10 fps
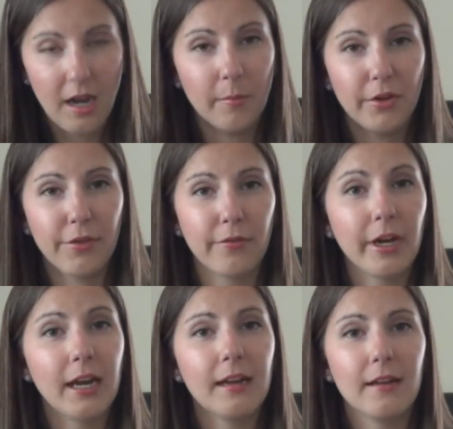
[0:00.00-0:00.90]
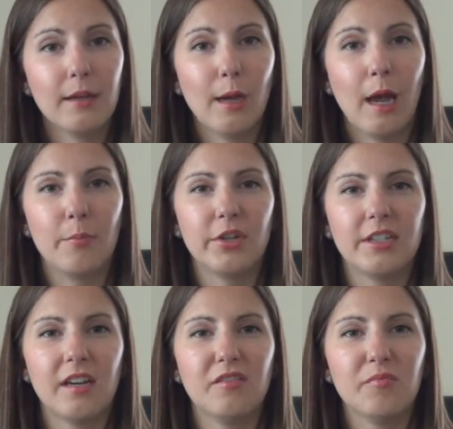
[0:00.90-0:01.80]
Number three, I put
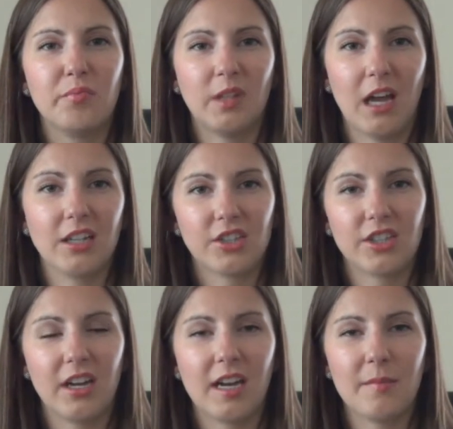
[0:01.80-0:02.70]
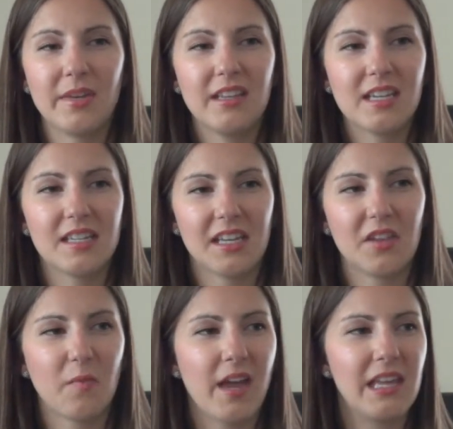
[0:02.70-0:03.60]
down blush, and I mean this in
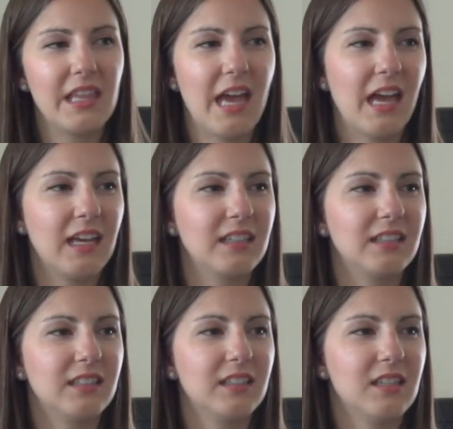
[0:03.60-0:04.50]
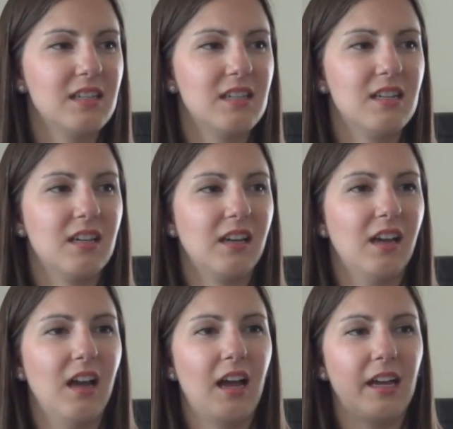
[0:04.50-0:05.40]
the way that
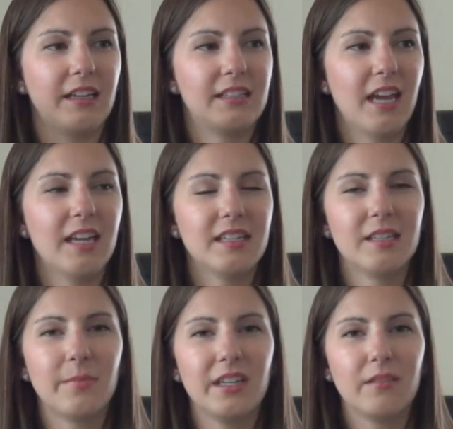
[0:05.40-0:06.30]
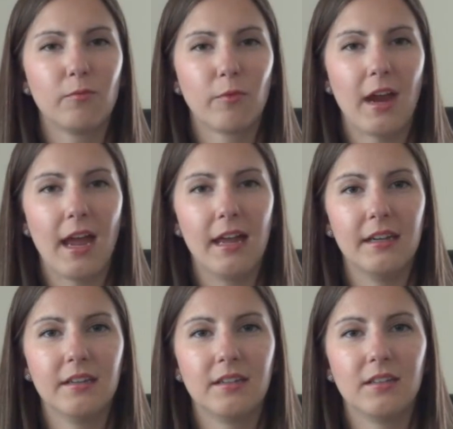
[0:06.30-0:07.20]
I tend to be
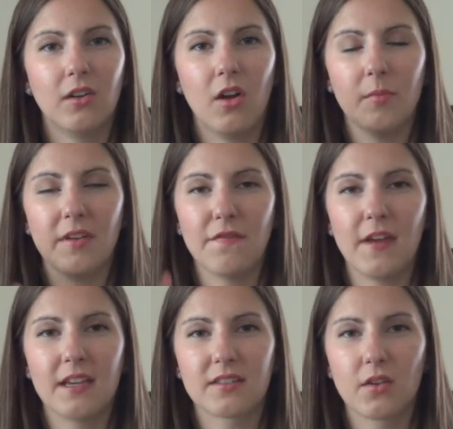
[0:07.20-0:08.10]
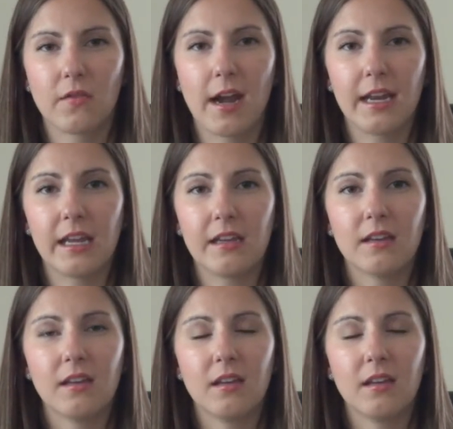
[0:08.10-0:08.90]
red on my face already,